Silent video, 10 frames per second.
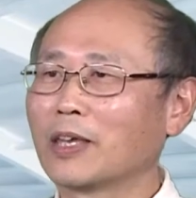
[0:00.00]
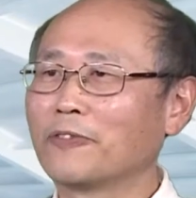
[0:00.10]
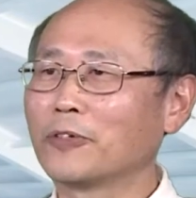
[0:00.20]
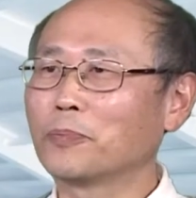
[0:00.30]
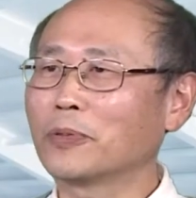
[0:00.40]

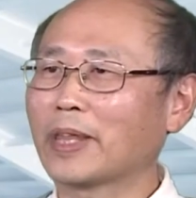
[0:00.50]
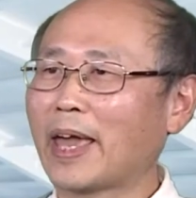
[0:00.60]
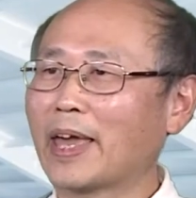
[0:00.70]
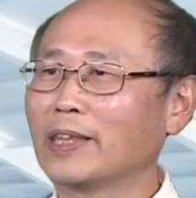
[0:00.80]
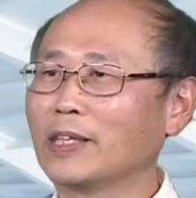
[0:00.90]
If you put
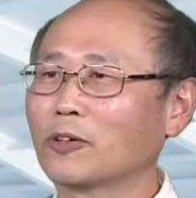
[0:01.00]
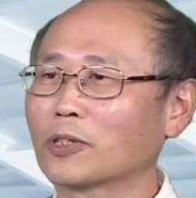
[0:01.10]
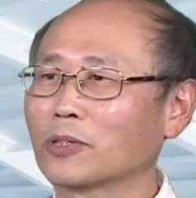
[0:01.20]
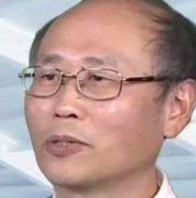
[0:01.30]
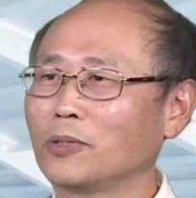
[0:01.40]
N
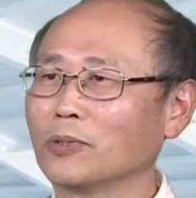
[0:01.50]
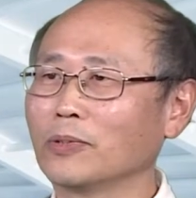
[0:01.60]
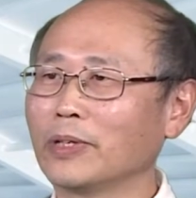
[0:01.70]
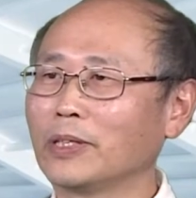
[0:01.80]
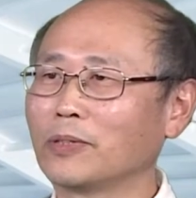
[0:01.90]
equal to
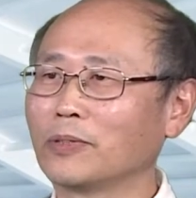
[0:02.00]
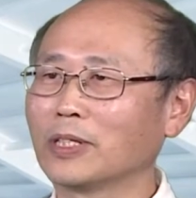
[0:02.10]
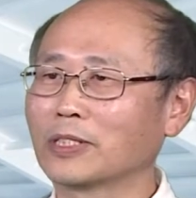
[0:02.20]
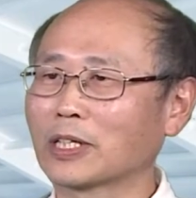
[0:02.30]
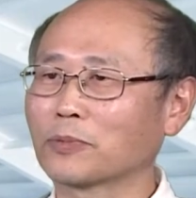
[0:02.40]
2 into
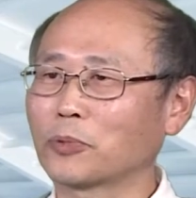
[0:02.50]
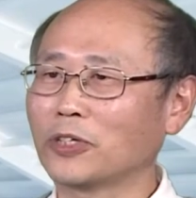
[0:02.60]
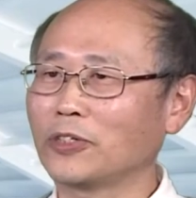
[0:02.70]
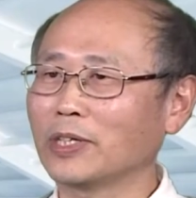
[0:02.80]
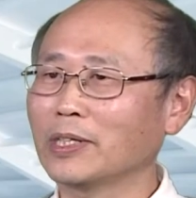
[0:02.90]
this
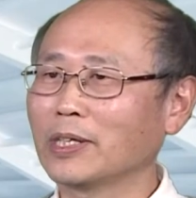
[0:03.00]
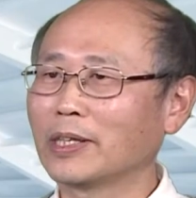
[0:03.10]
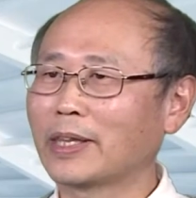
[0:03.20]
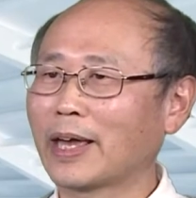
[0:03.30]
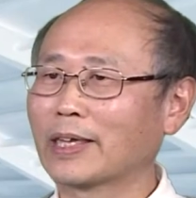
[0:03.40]
expression,
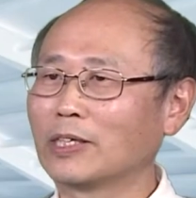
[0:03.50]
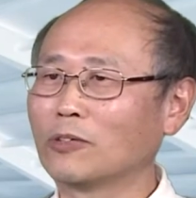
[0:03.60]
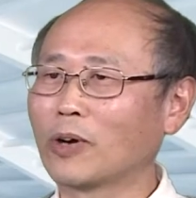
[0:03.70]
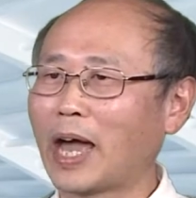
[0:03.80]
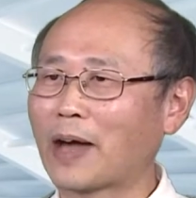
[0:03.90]
then
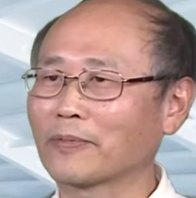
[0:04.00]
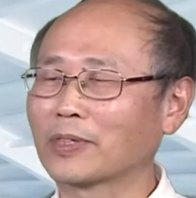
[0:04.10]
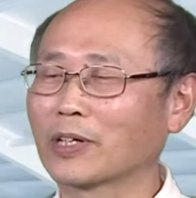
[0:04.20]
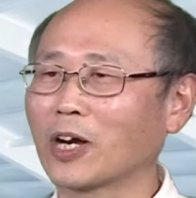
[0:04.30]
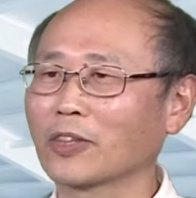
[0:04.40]
you will have
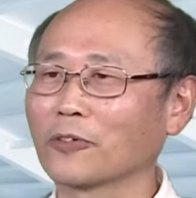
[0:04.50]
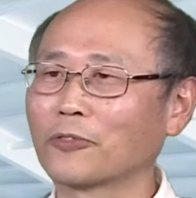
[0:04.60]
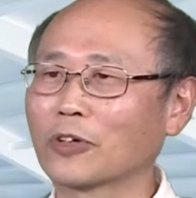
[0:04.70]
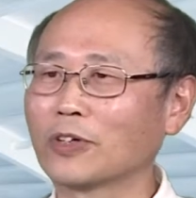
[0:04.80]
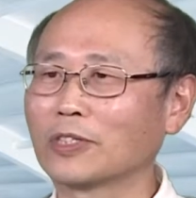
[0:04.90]
cutoff
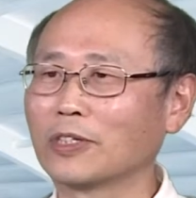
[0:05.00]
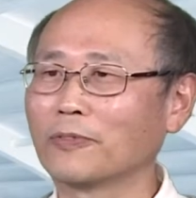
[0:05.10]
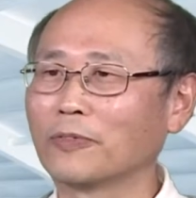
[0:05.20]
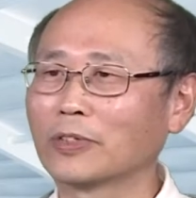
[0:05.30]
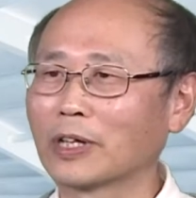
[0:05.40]

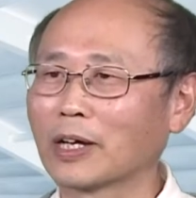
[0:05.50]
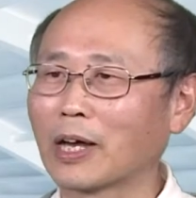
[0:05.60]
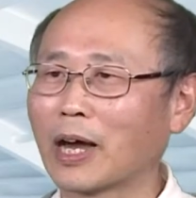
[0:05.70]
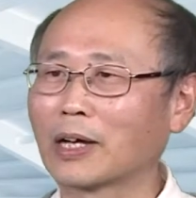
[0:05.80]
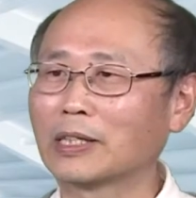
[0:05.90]
frequency for
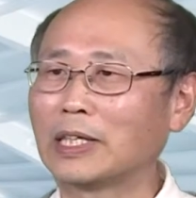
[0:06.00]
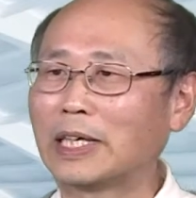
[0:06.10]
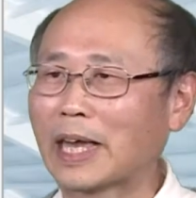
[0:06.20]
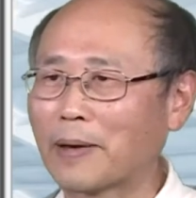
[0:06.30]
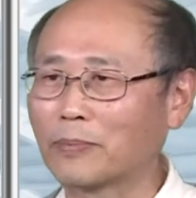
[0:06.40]
the
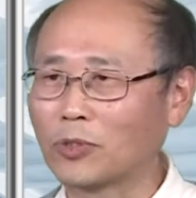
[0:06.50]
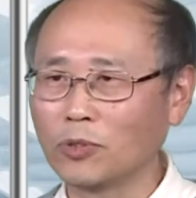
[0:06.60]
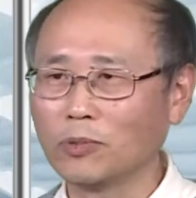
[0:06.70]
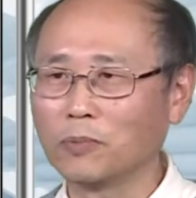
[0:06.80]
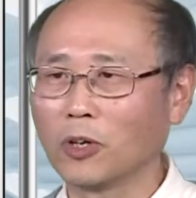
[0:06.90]

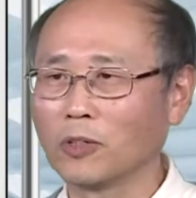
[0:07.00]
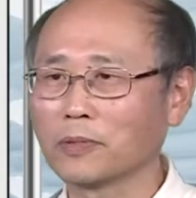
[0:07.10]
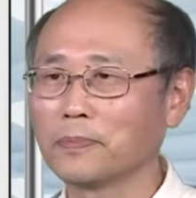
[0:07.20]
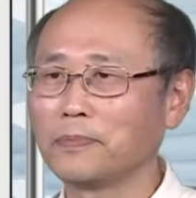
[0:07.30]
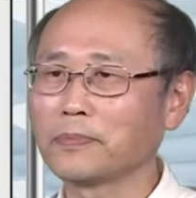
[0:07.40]
TM2 mode.